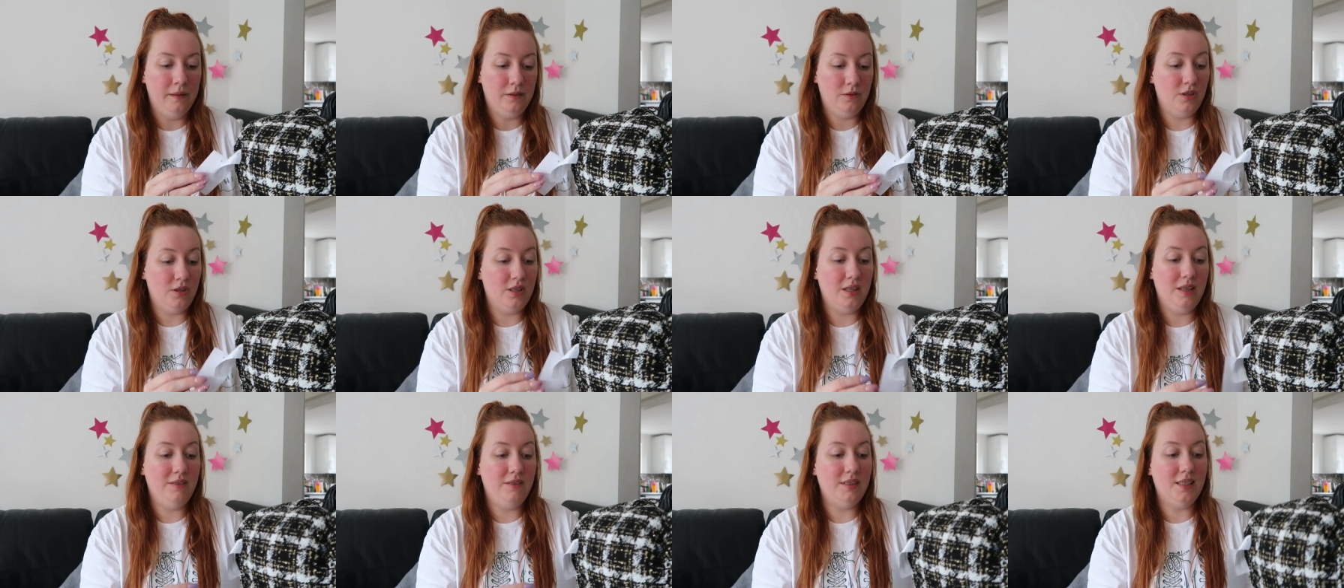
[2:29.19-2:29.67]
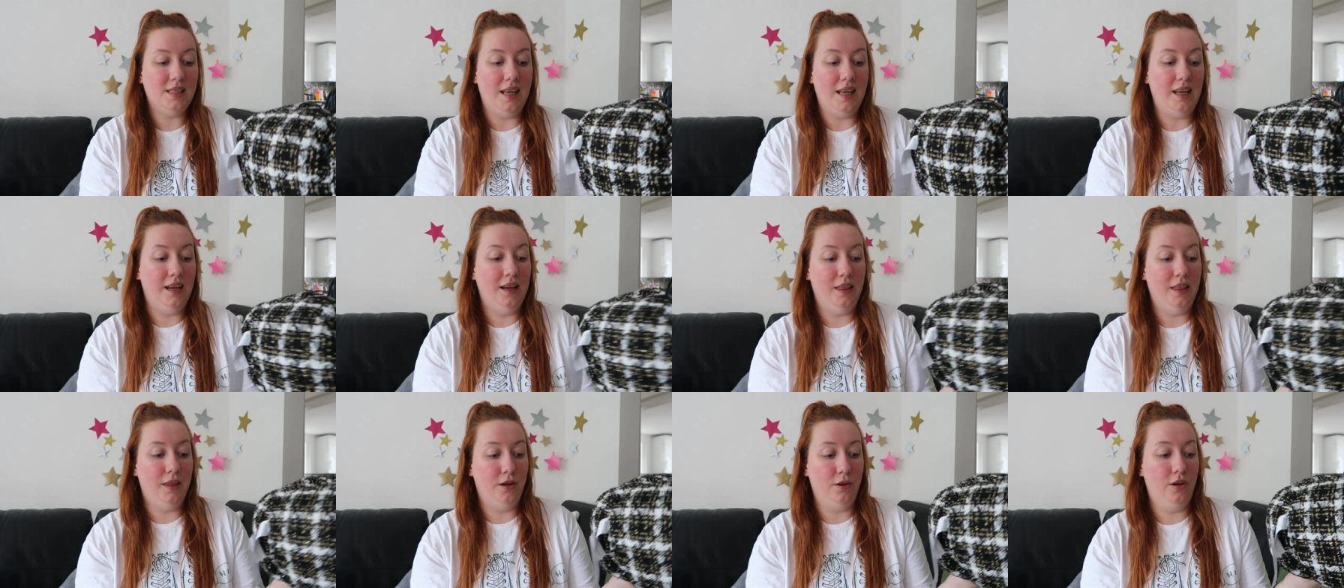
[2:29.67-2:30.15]
doesn't even say
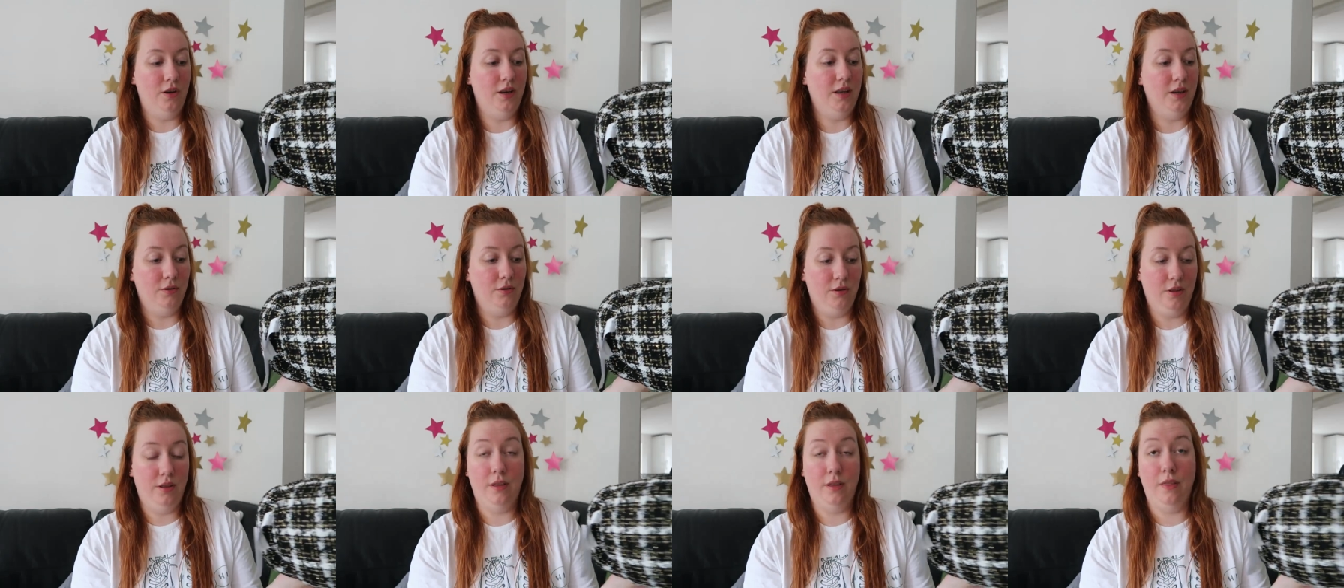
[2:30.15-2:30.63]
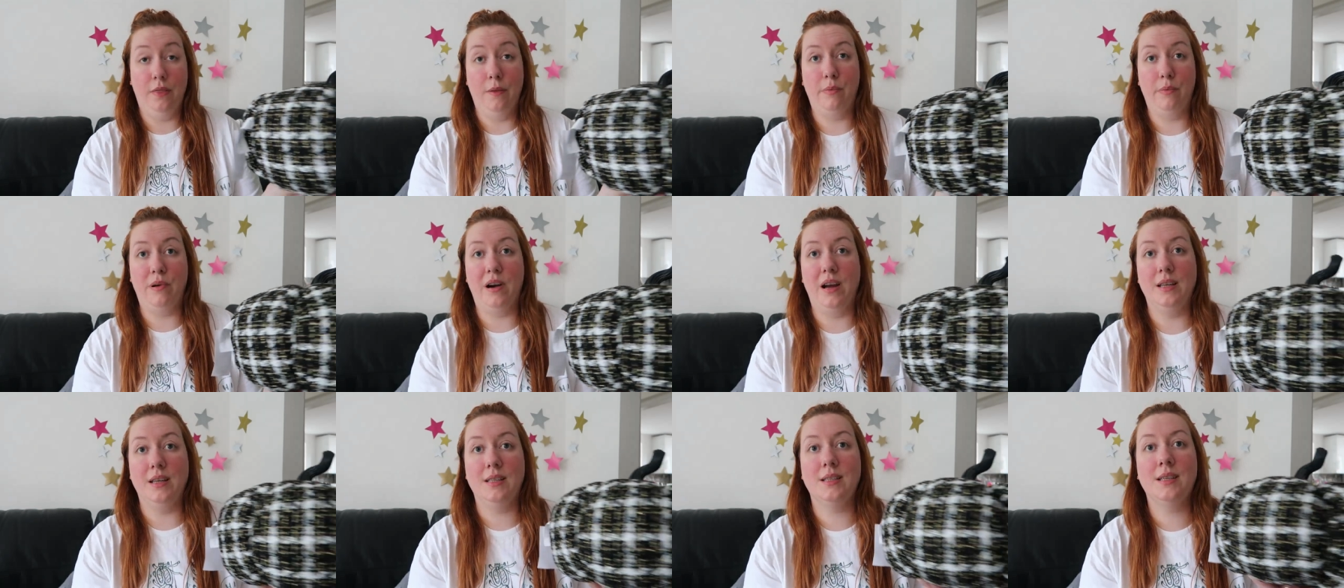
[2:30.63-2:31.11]
anything on it other than the
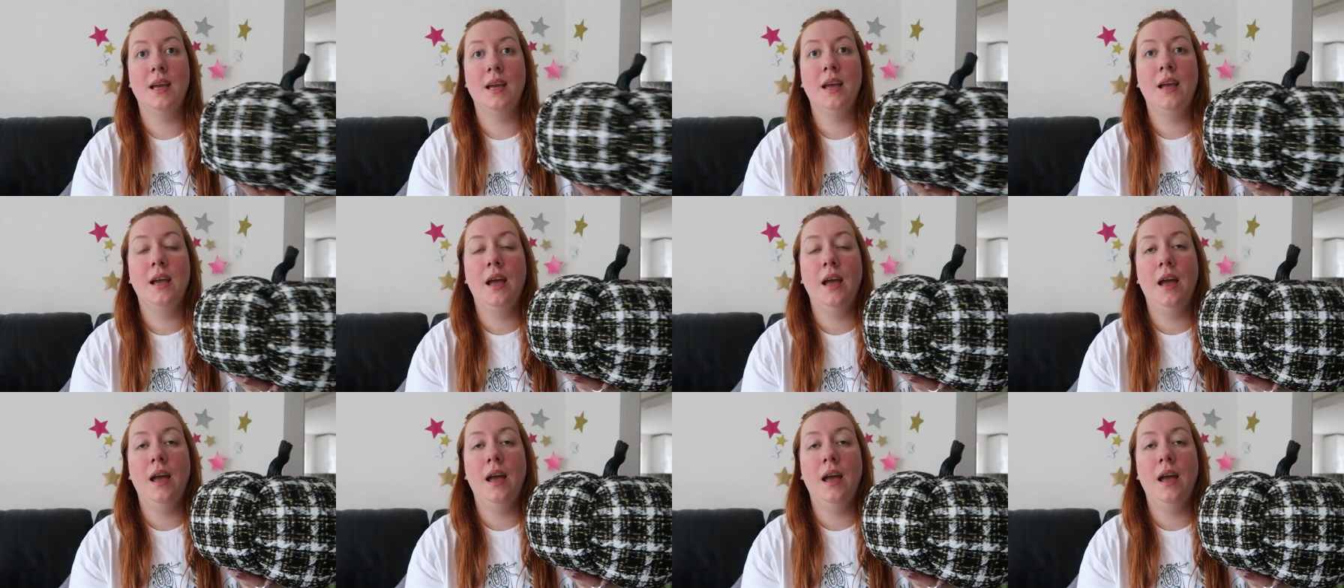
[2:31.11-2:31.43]
price